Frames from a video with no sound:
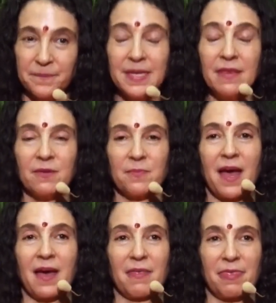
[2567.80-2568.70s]
be the
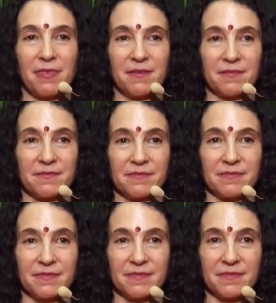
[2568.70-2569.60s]
path
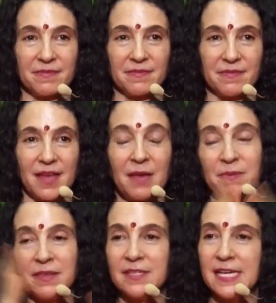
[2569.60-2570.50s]
and
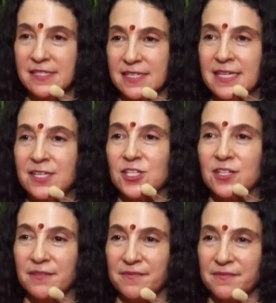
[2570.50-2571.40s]
be the destination?